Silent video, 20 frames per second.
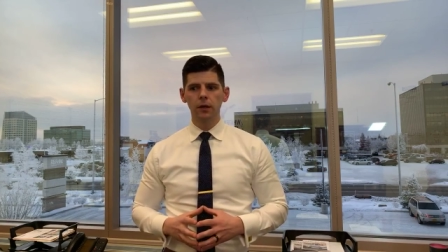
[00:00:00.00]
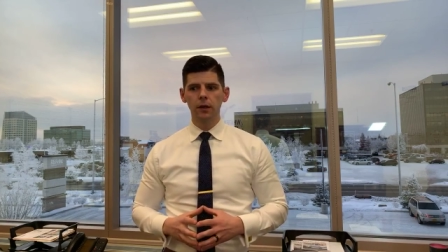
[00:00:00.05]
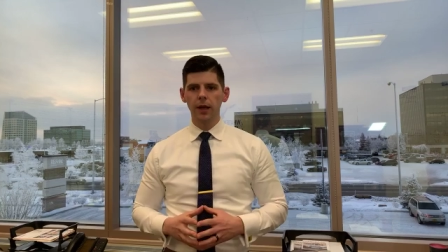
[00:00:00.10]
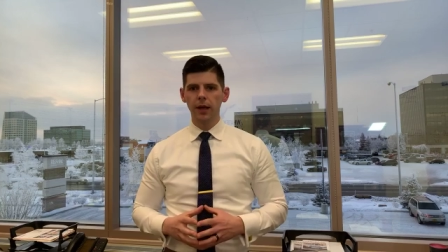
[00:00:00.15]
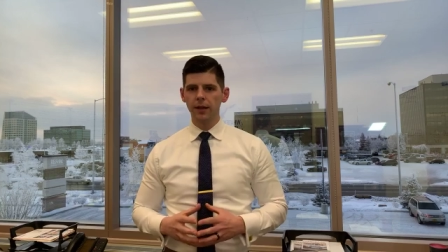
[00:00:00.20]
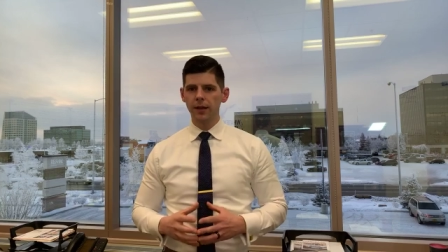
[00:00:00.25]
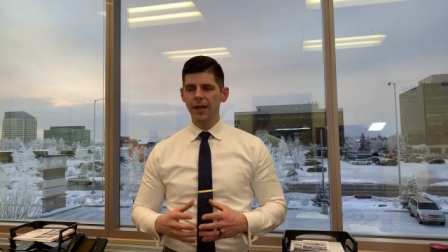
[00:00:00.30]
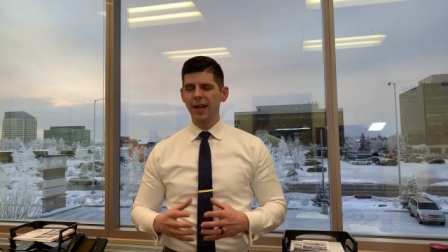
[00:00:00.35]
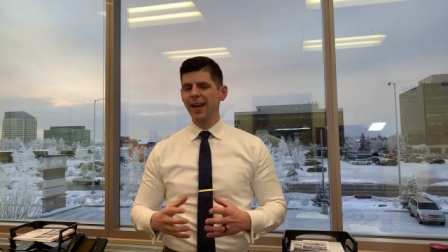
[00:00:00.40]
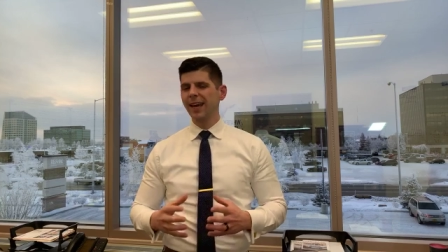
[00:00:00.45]

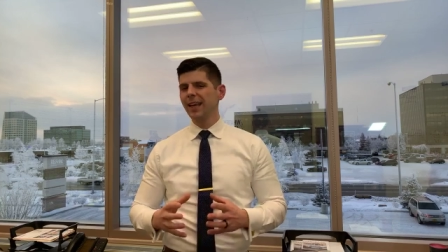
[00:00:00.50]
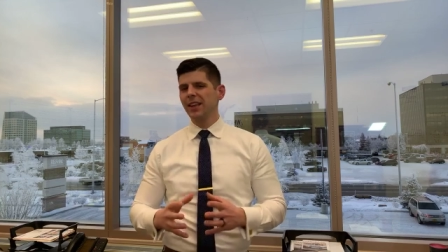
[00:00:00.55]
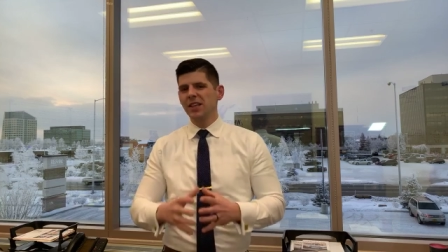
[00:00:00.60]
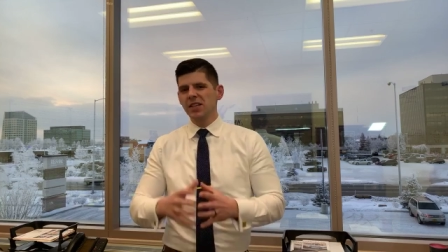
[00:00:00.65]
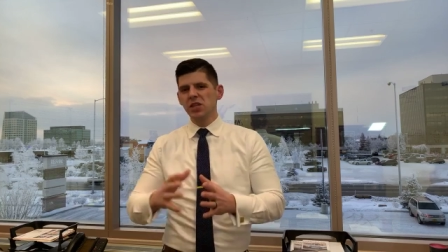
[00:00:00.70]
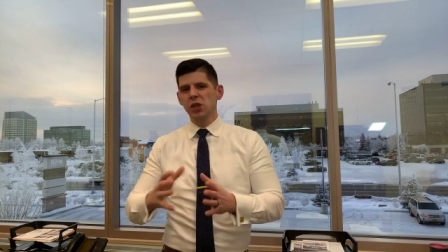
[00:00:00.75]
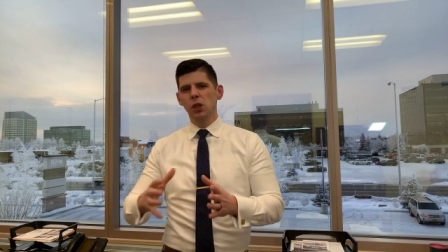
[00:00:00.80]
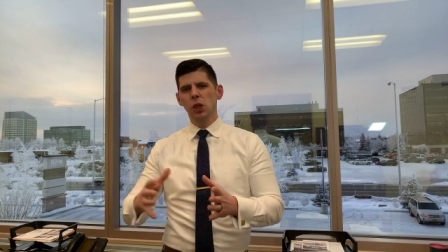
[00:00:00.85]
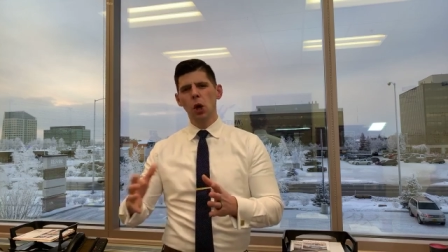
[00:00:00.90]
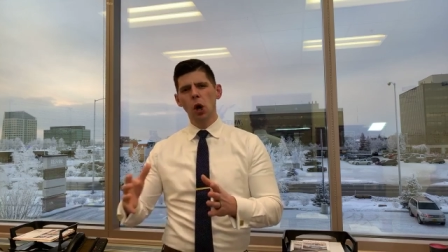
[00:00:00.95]
And then I get
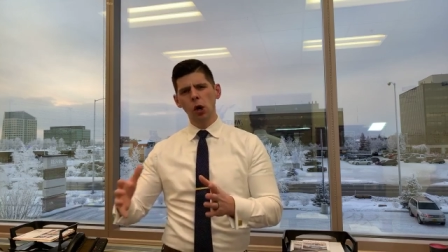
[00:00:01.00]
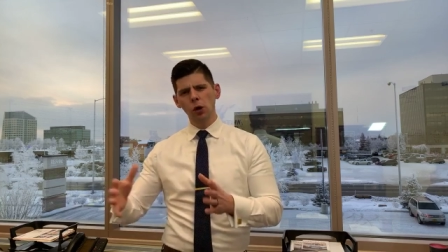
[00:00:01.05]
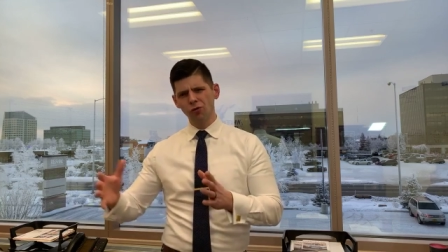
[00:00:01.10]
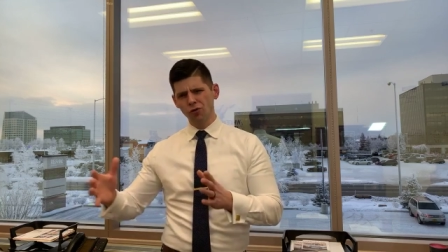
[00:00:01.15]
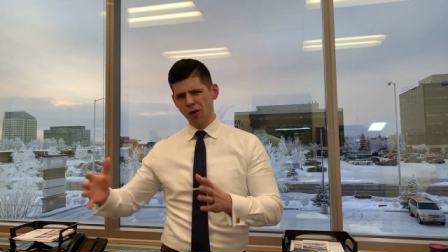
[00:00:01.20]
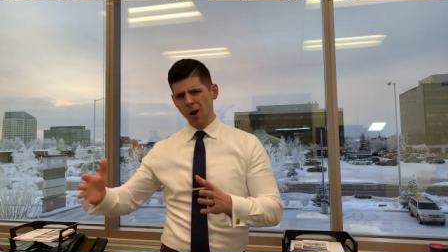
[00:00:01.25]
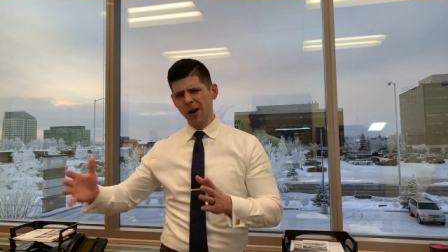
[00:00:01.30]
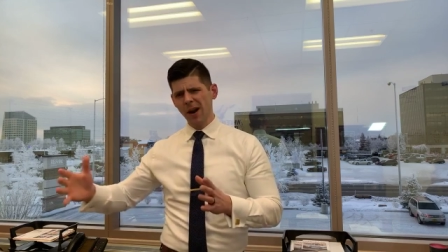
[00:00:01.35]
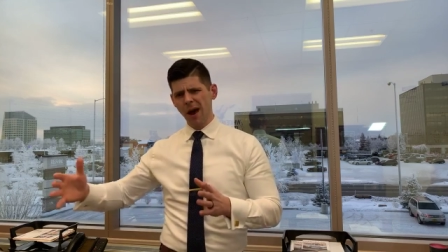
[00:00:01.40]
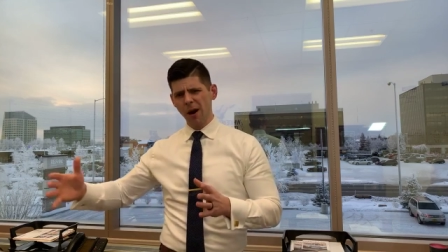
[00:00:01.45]
this long
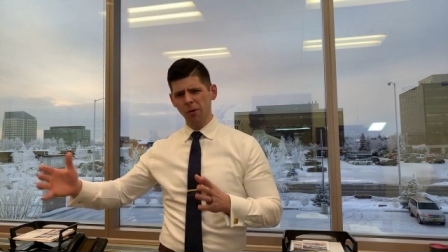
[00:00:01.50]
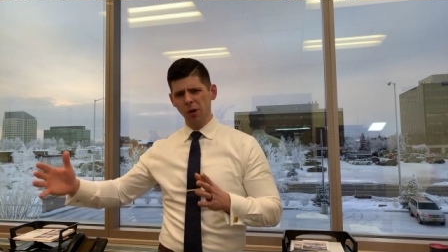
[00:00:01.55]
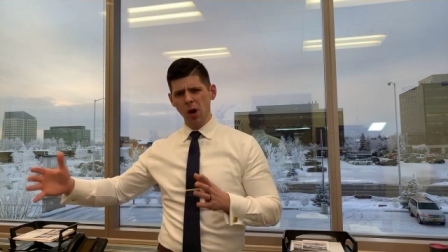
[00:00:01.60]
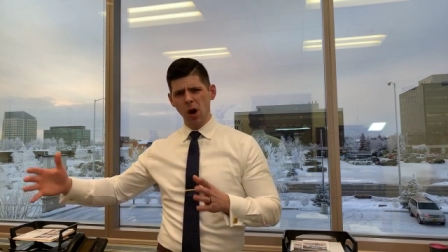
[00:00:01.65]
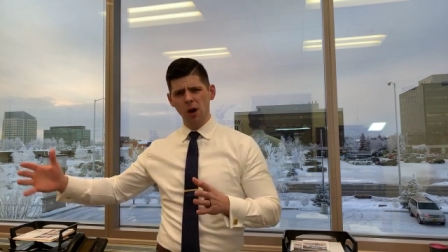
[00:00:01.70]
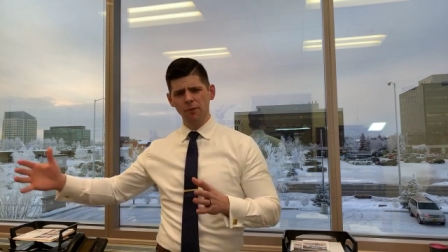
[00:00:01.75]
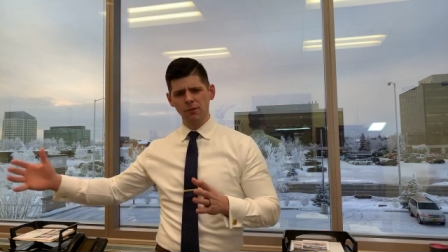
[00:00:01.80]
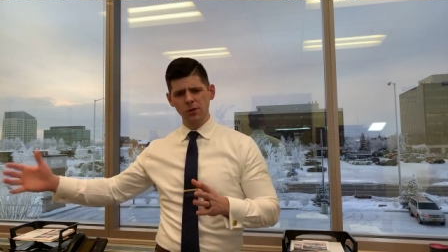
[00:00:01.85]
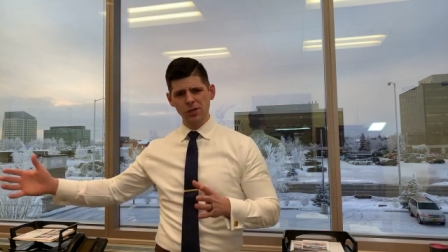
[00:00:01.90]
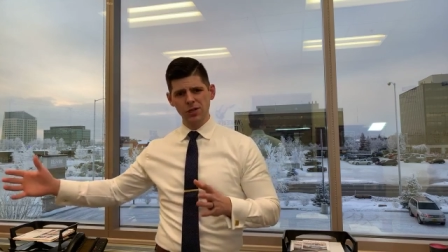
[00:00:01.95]
drawn out
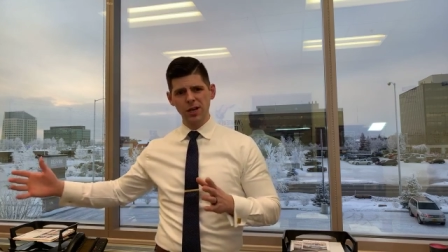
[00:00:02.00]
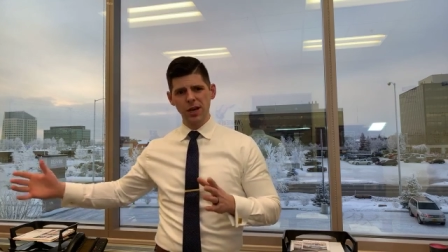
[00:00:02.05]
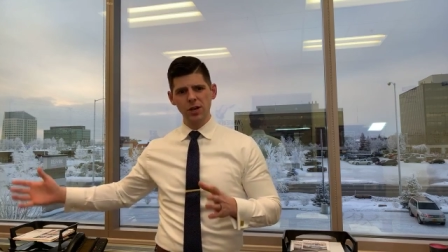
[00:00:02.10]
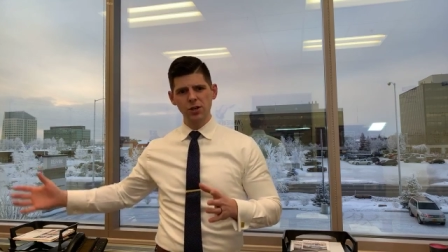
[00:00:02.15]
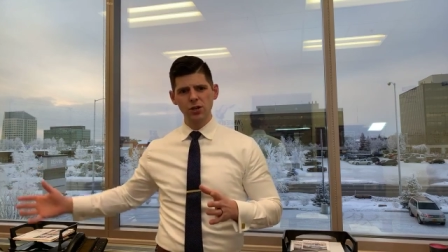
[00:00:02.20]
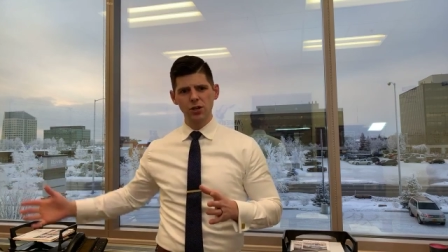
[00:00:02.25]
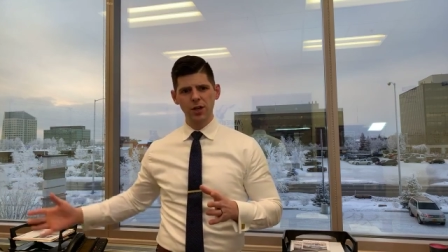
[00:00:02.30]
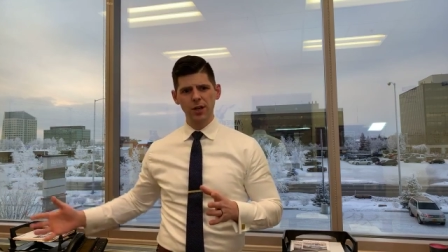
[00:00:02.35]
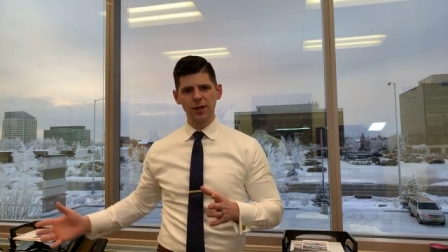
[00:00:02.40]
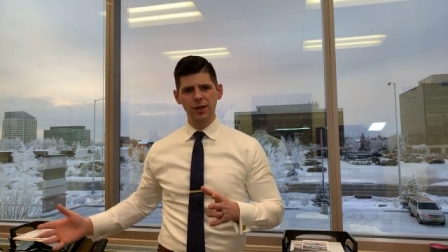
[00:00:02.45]

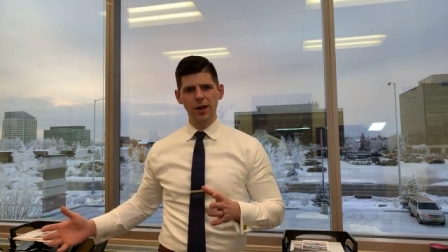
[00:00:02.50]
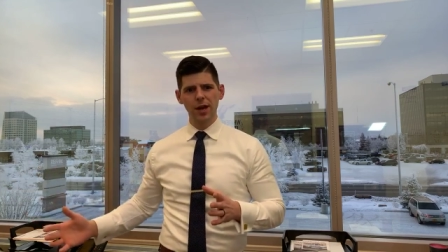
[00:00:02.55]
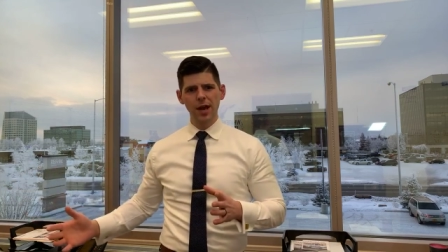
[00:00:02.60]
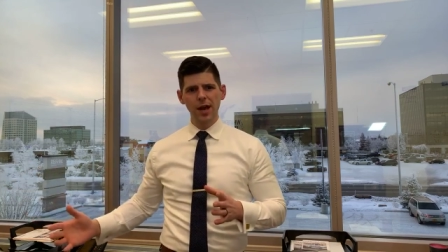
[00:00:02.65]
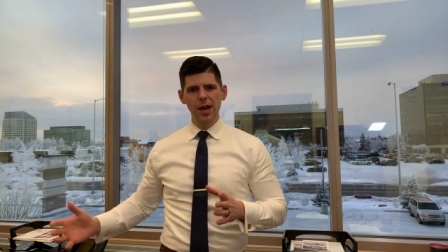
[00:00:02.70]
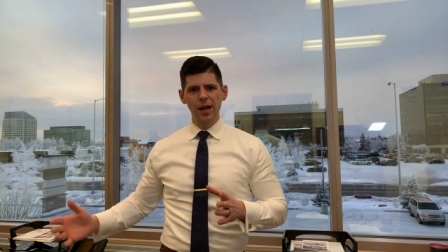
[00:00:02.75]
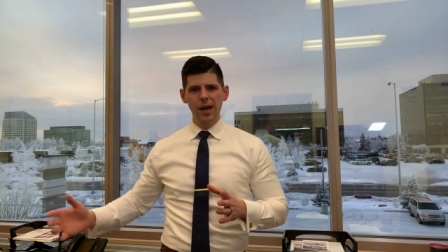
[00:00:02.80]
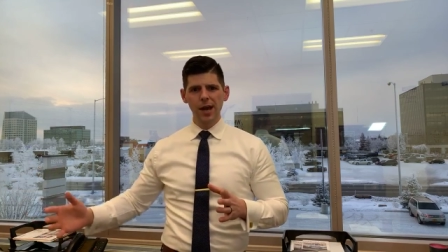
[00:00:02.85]
conversation,